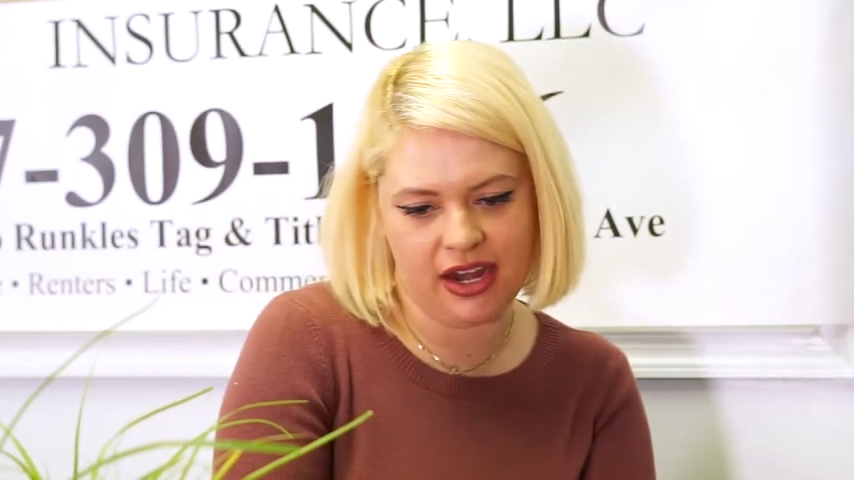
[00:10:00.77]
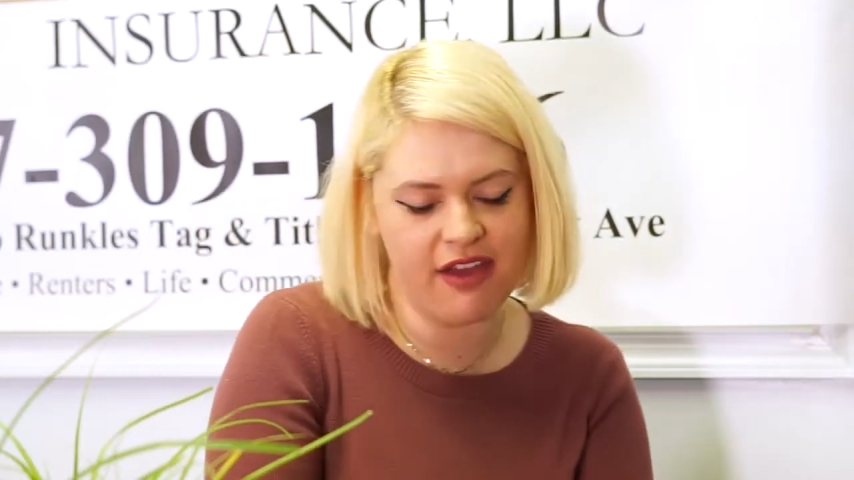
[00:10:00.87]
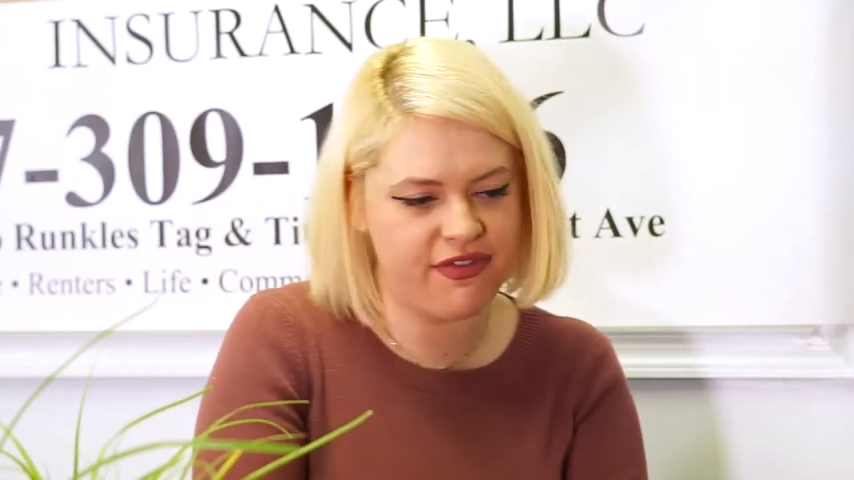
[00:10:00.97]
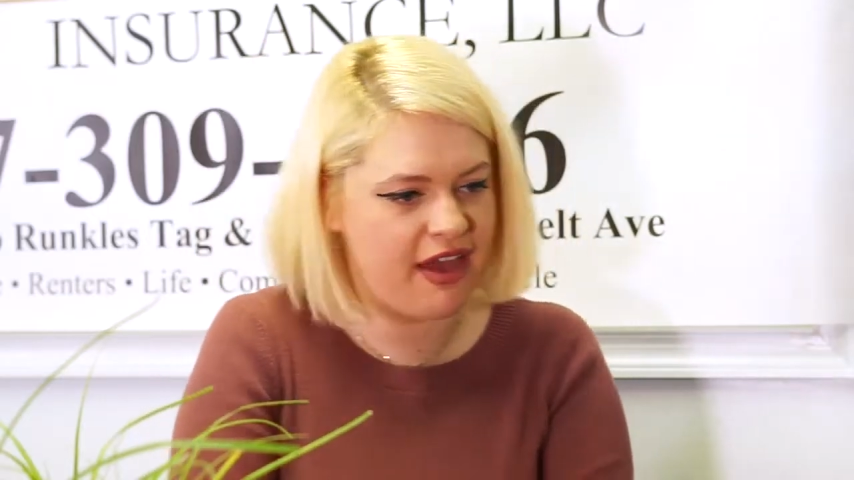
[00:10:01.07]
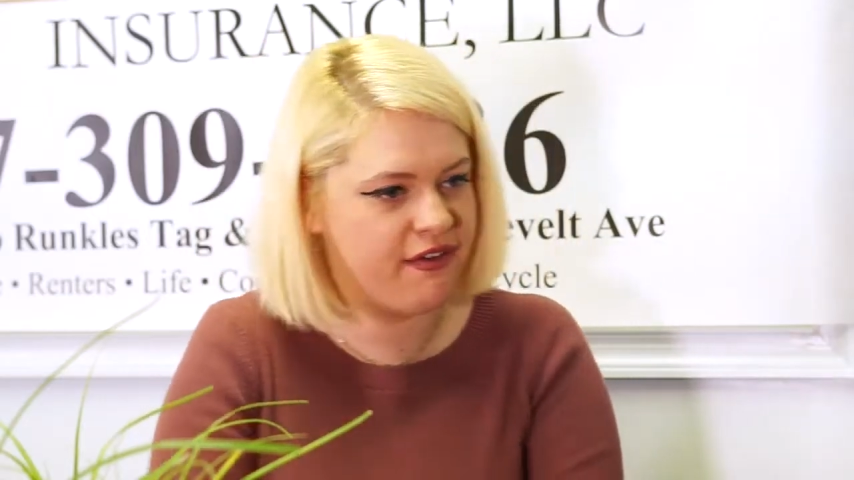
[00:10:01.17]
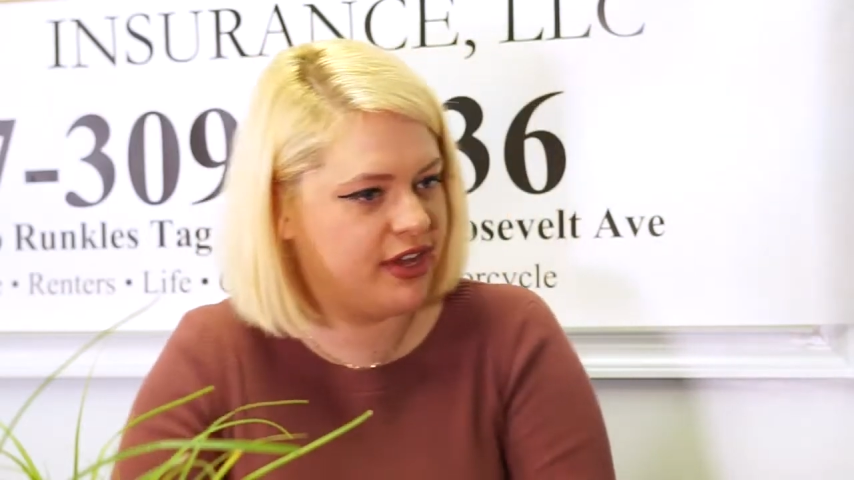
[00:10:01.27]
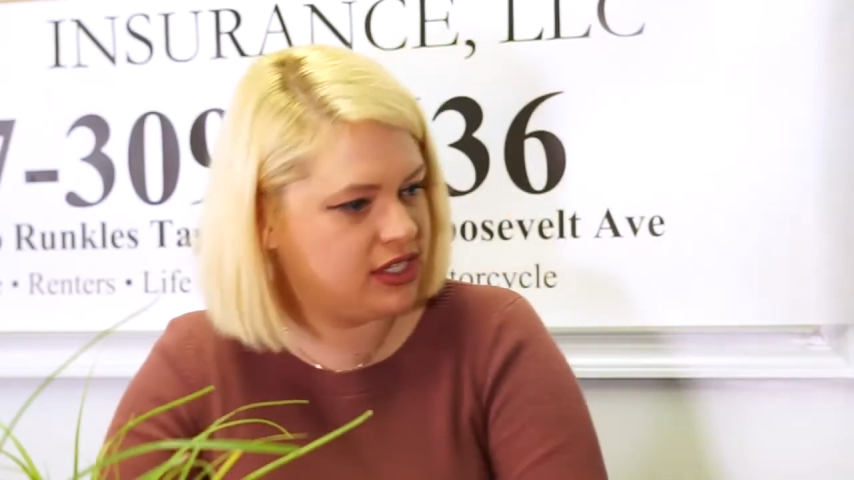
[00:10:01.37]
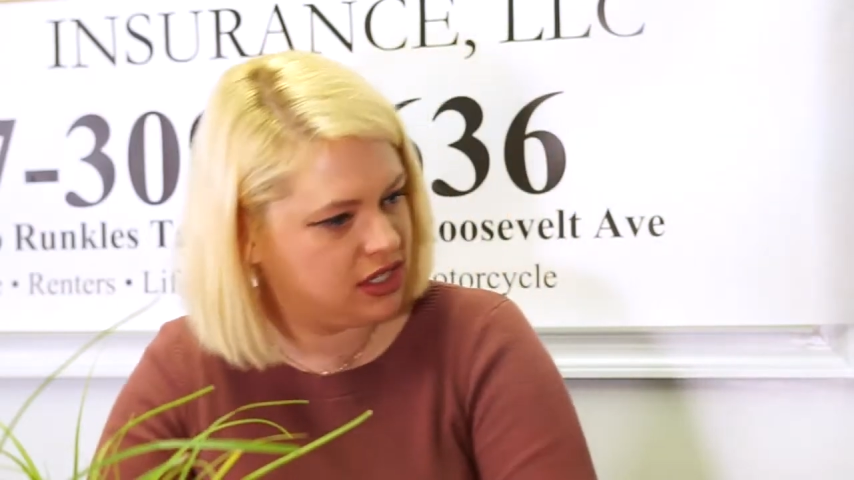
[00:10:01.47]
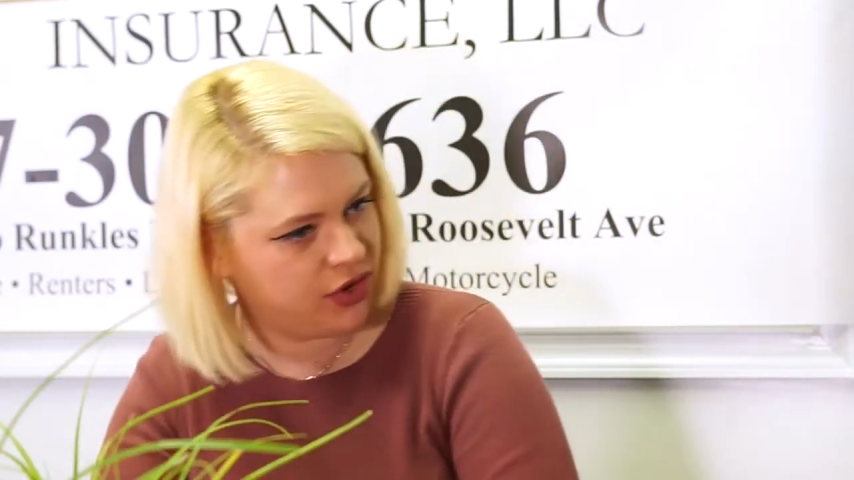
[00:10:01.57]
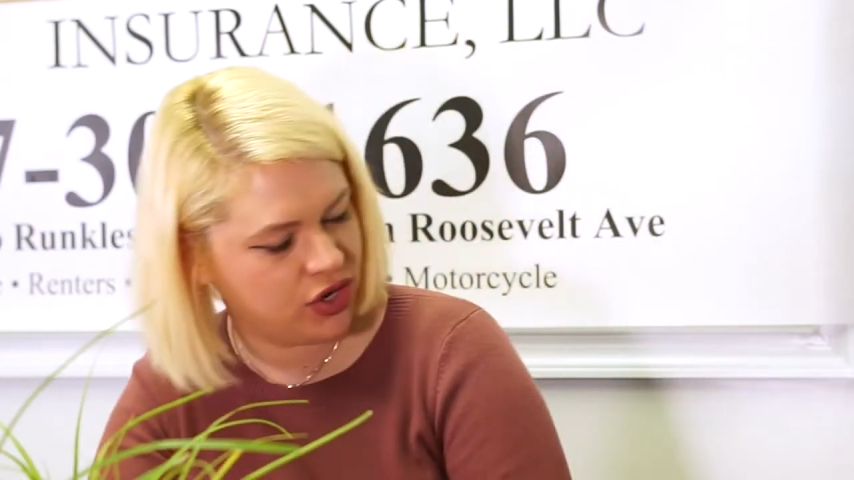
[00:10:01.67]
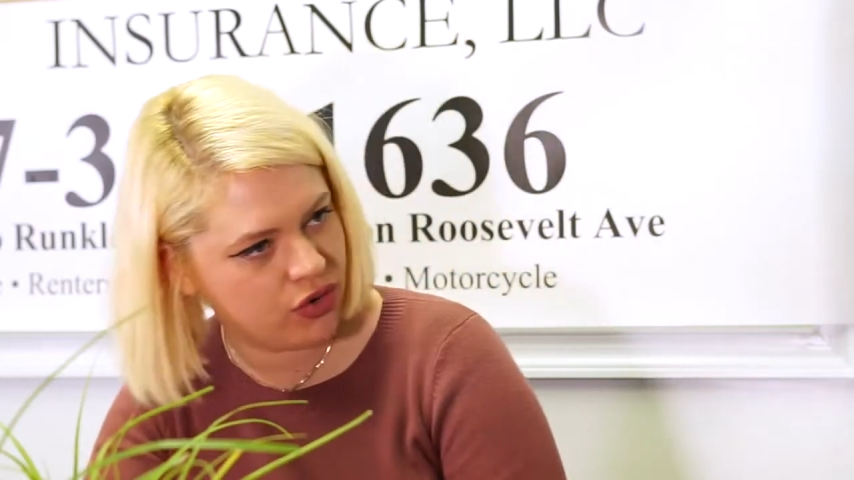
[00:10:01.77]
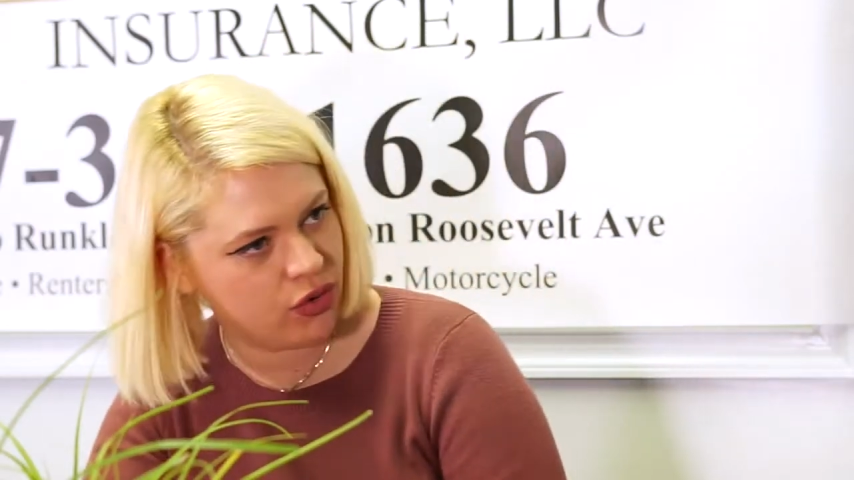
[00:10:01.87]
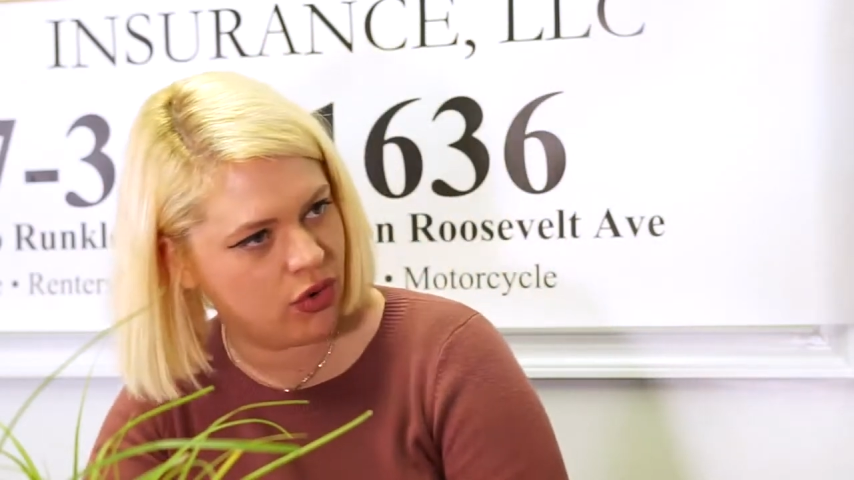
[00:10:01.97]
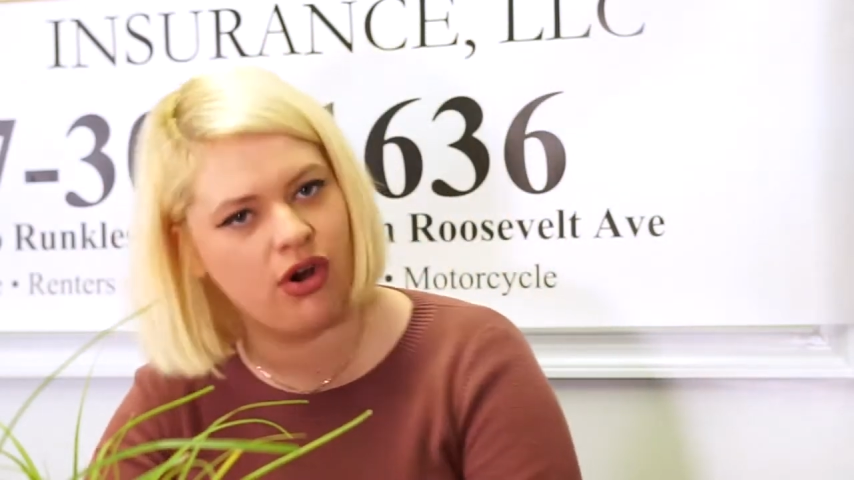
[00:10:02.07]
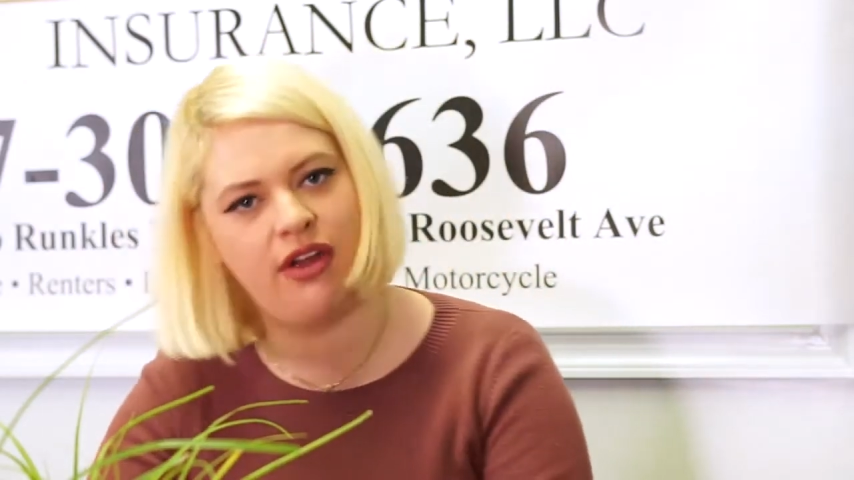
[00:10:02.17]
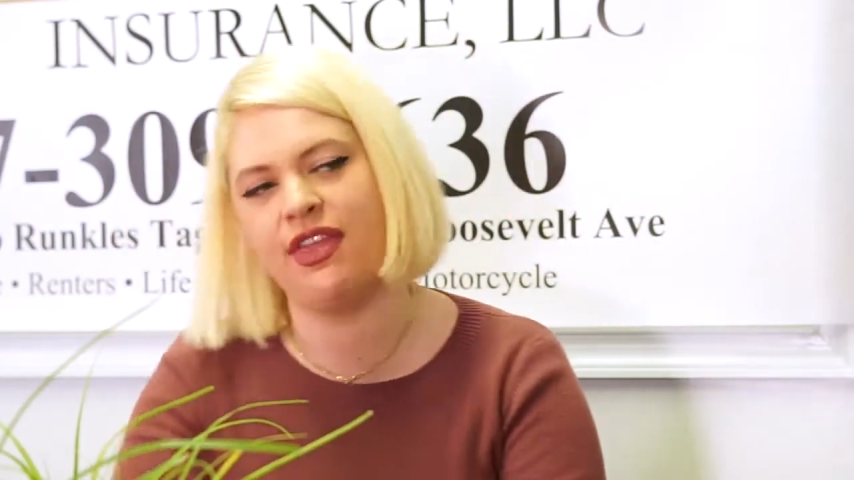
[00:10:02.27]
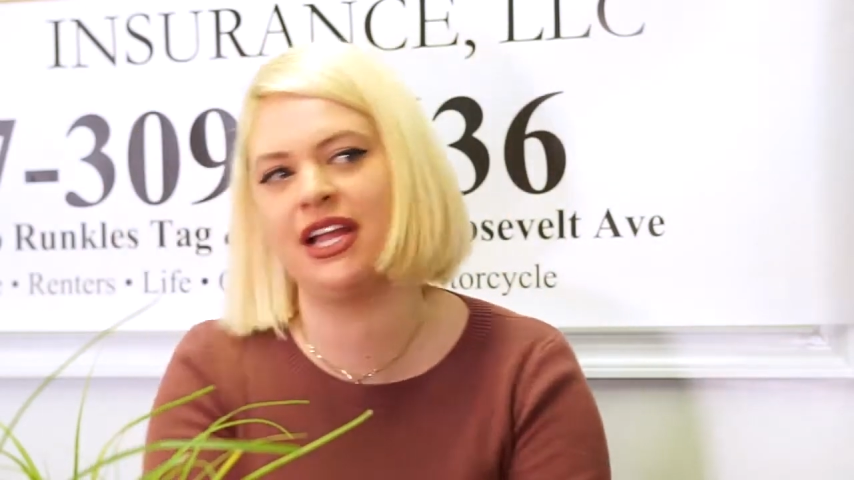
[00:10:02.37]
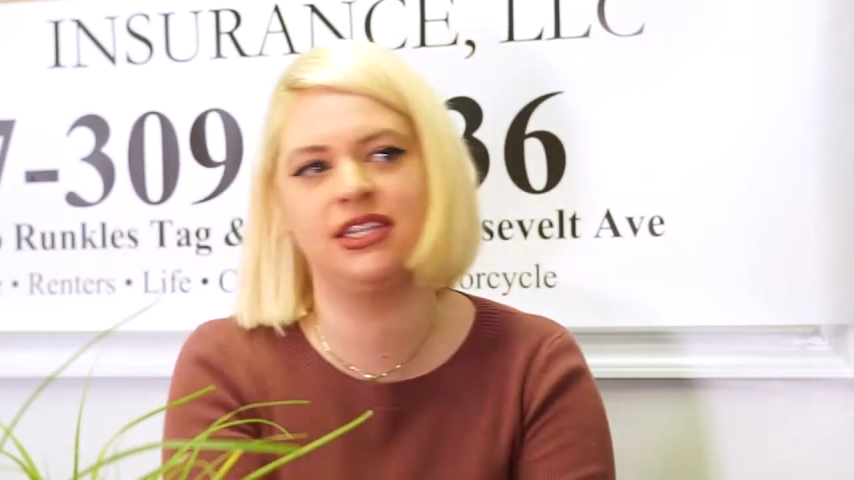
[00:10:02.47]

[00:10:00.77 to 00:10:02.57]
if that fits for you or if that